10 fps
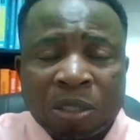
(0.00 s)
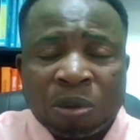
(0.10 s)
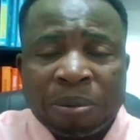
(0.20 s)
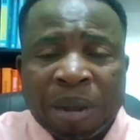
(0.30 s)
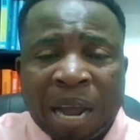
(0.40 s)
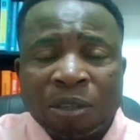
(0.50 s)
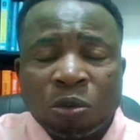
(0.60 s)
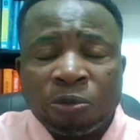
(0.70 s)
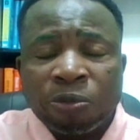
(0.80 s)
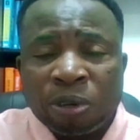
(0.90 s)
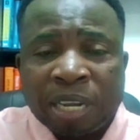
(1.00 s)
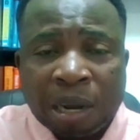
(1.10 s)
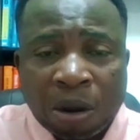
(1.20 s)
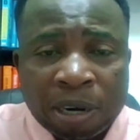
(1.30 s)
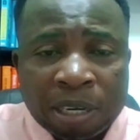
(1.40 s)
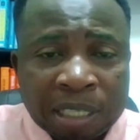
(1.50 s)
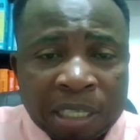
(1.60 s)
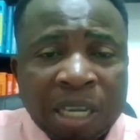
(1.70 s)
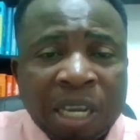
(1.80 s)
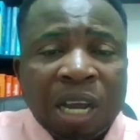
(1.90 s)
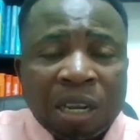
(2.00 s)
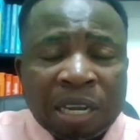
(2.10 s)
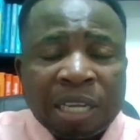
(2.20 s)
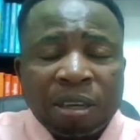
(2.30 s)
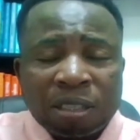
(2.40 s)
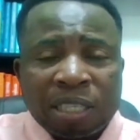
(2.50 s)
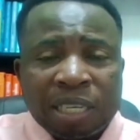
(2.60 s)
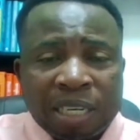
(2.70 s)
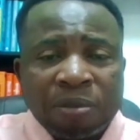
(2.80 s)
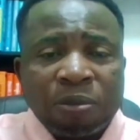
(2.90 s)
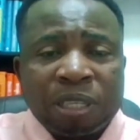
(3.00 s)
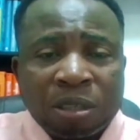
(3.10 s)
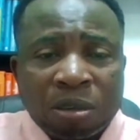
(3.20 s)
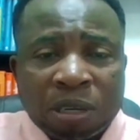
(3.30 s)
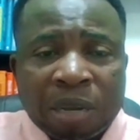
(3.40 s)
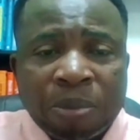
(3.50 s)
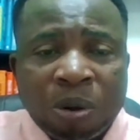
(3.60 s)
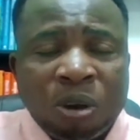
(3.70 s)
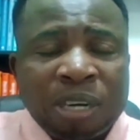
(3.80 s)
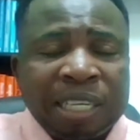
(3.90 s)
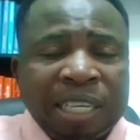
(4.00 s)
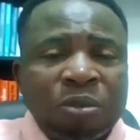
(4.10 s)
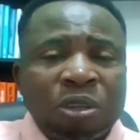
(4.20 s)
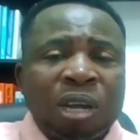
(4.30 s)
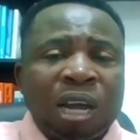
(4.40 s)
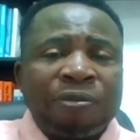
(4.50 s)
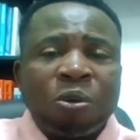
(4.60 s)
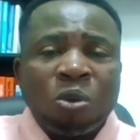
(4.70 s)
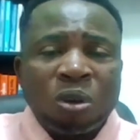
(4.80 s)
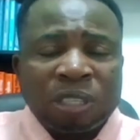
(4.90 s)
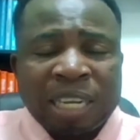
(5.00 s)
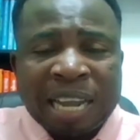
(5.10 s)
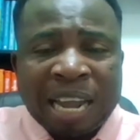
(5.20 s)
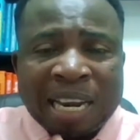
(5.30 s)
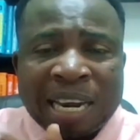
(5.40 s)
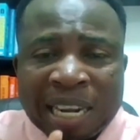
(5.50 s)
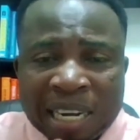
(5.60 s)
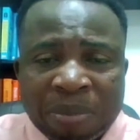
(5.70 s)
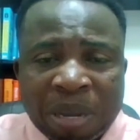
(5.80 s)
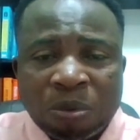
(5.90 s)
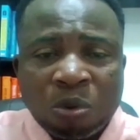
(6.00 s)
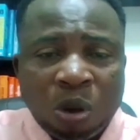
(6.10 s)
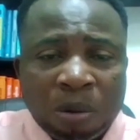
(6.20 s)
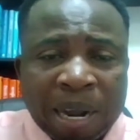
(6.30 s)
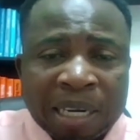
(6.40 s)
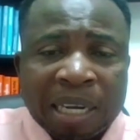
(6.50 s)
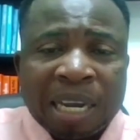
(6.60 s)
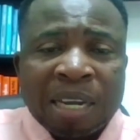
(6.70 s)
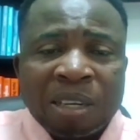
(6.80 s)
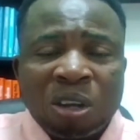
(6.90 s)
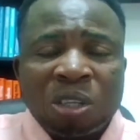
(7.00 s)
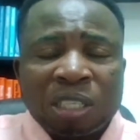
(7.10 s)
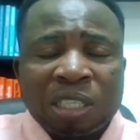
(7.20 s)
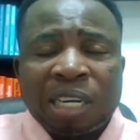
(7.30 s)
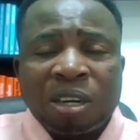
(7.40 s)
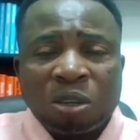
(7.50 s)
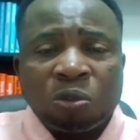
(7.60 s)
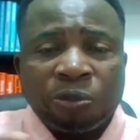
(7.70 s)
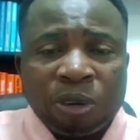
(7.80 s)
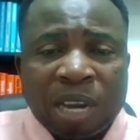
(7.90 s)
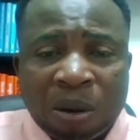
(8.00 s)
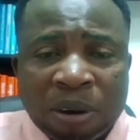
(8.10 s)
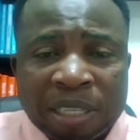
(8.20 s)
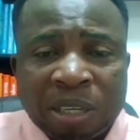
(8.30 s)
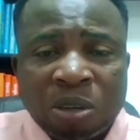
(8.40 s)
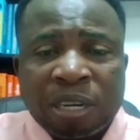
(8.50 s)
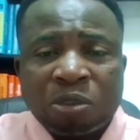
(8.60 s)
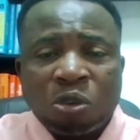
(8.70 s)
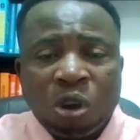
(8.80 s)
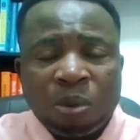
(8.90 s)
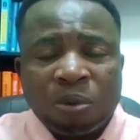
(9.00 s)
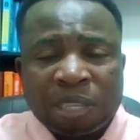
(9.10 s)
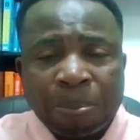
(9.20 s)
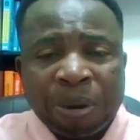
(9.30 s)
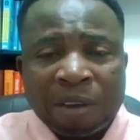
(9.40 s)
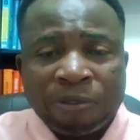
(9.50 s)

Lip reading: were asked to float their currency. They just did it, which is okay, but what they did was to have a water. They had an agreement with World Bank, not just telling us to float our currency. You need to come up with a plan for us,